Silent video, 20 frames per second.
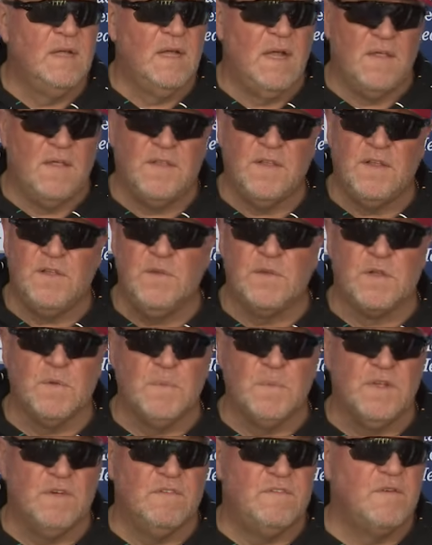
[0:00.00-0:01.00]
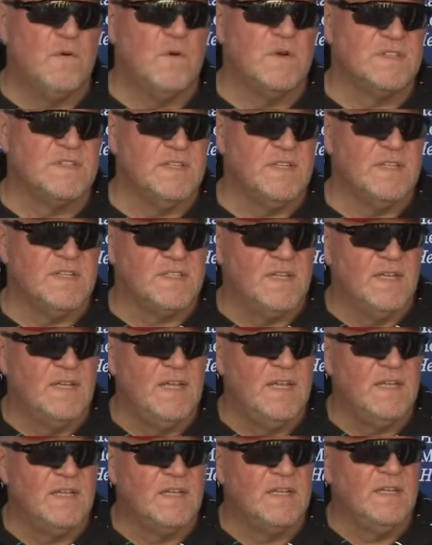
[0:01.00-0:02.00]
I think you could be a force in this
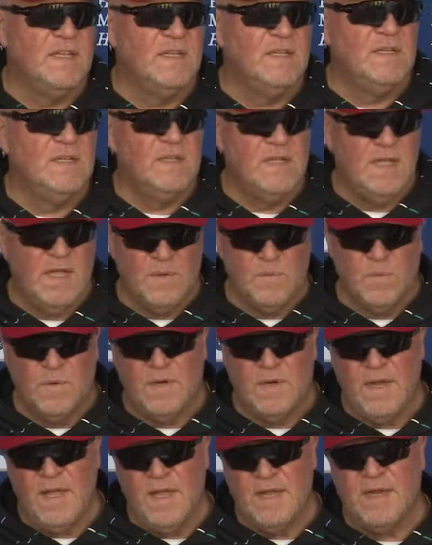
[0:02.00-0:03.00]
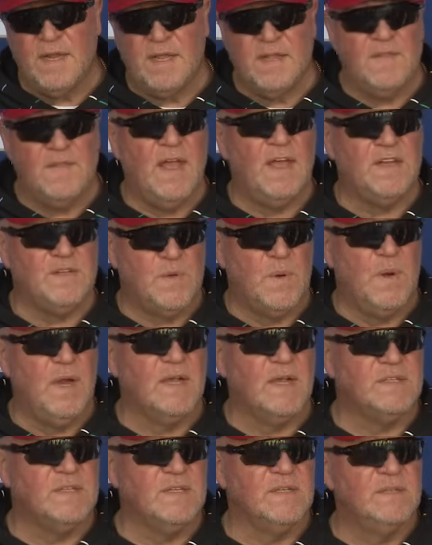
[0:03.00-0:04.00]
league. And we're heading in that
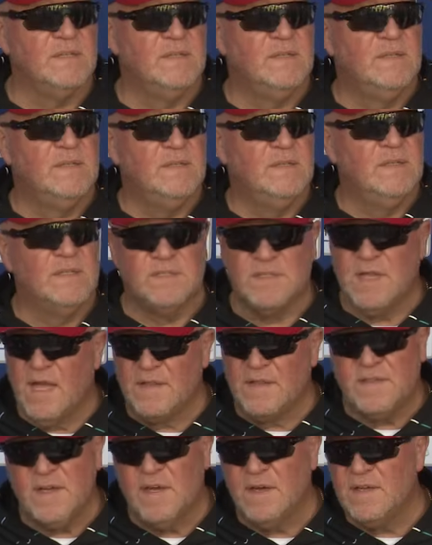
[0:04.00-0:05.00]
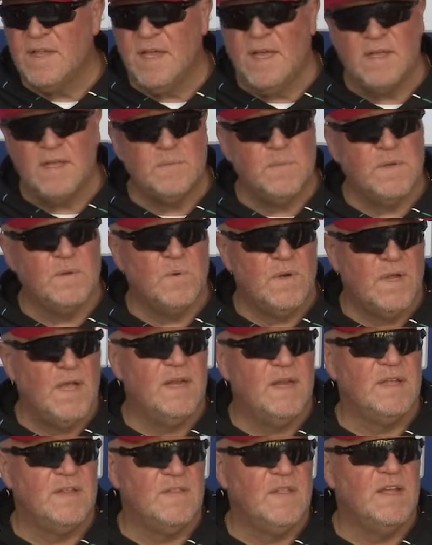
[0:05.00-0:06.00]
direction. It's not there yet, but we're
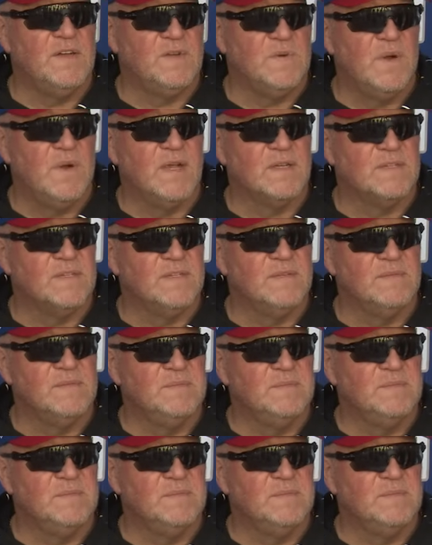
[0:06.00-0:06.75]
heading in that direction.